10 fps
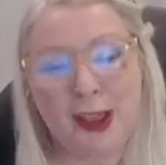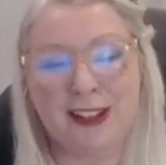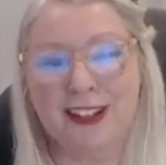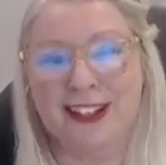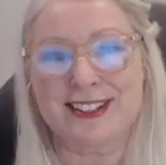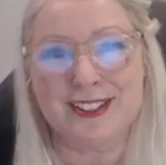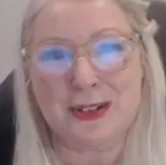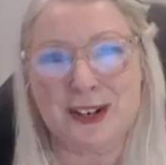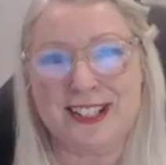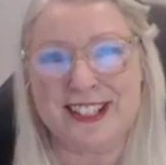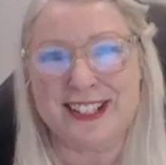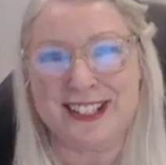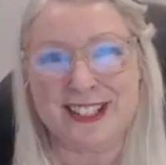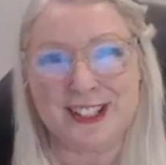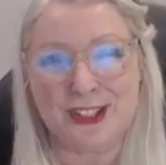against the questions
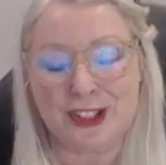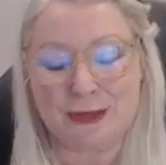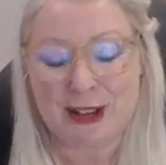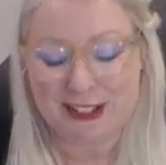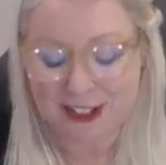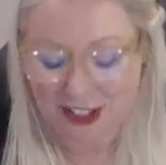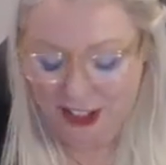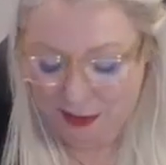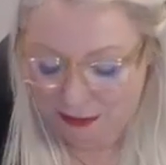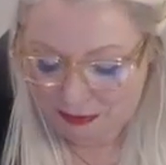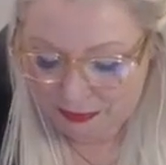and external messaging.